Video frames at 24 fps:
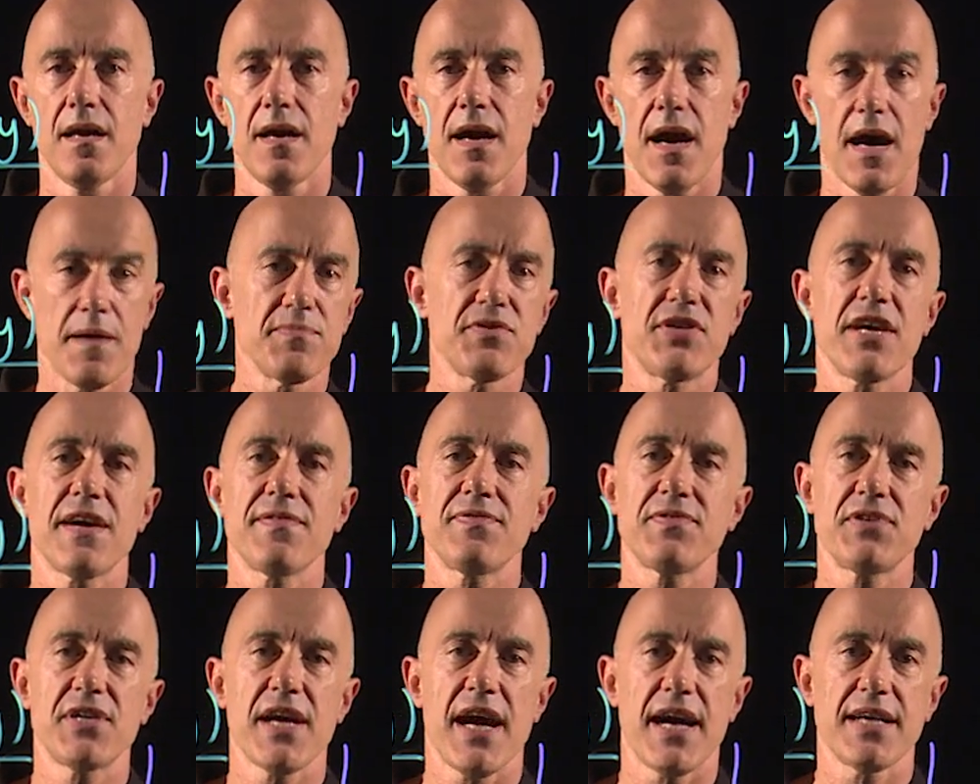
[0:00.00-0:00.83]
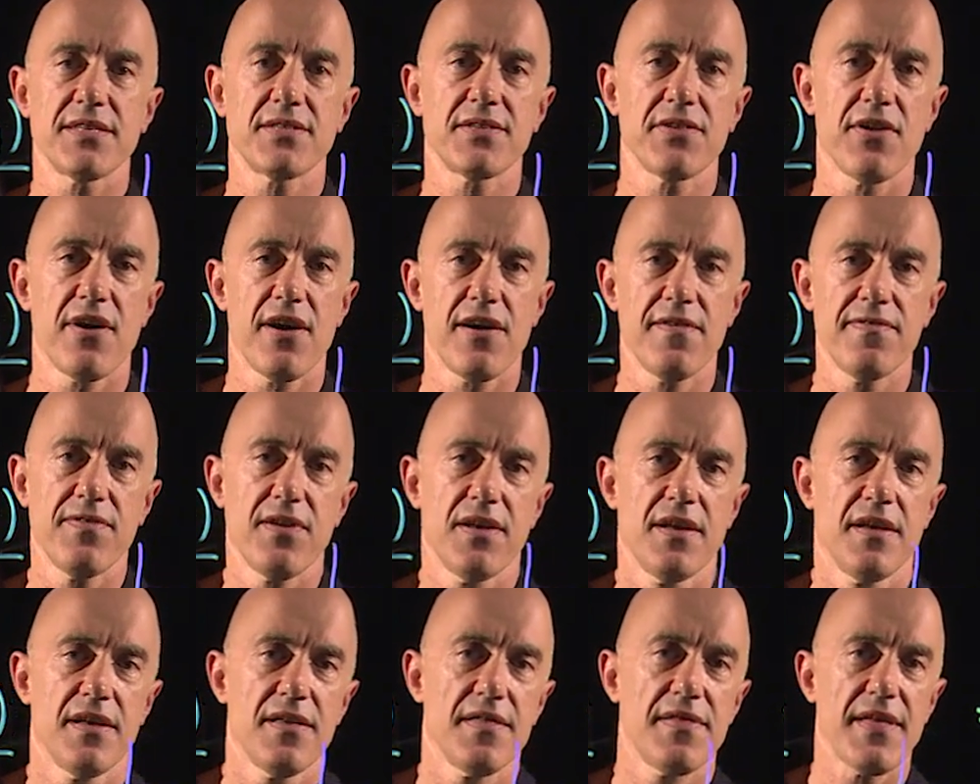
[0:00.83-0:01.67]
I'm Jeff Chasnov.
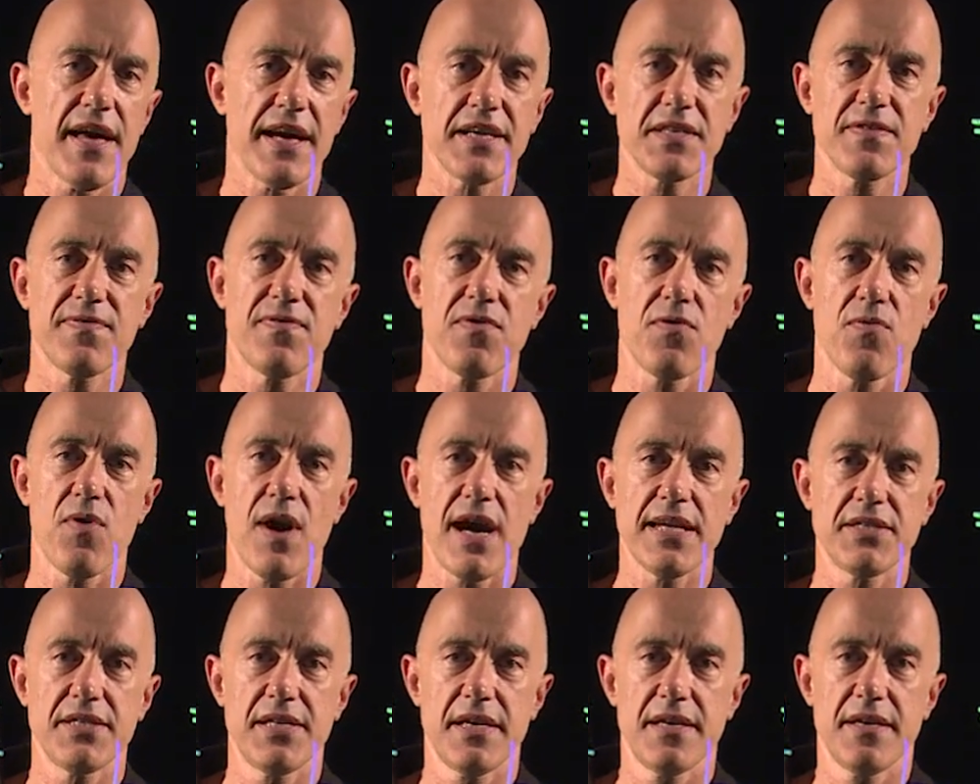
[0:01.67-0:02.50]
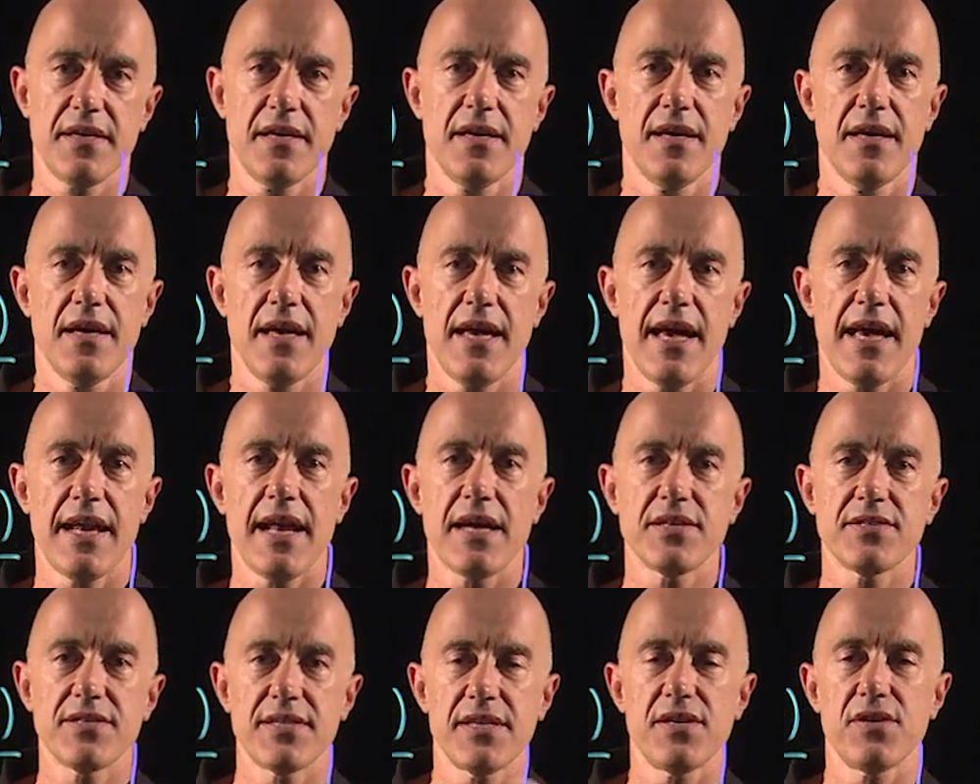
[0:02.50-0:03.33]
Thanks for watching, and
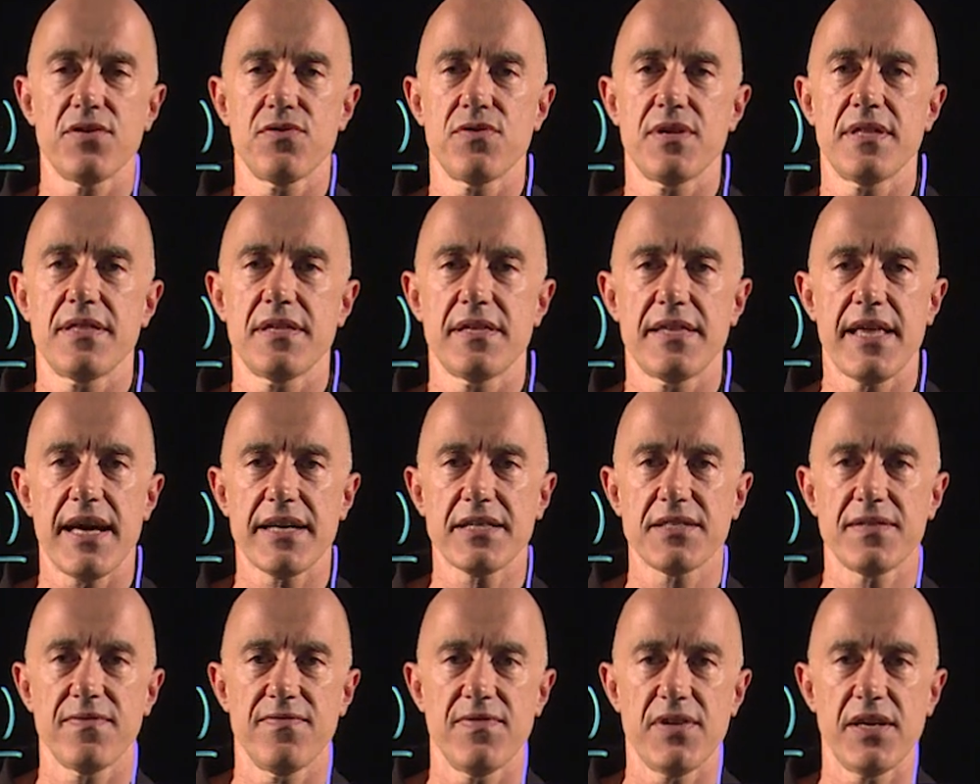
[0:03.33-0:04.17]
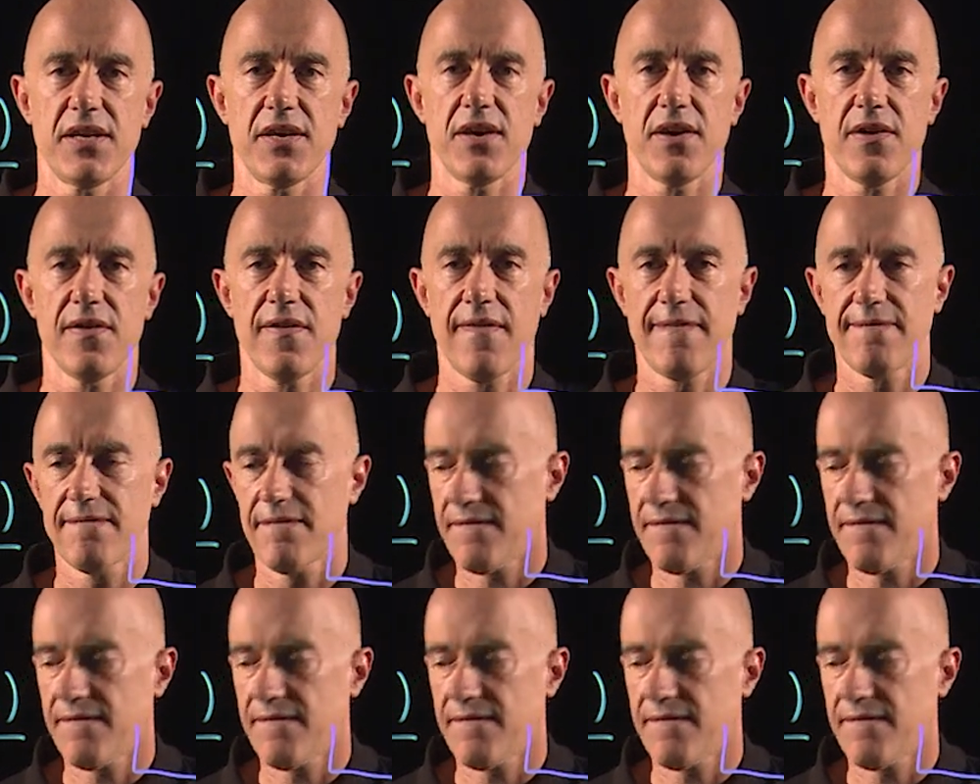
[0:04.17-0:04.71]
I'll see you in the next video.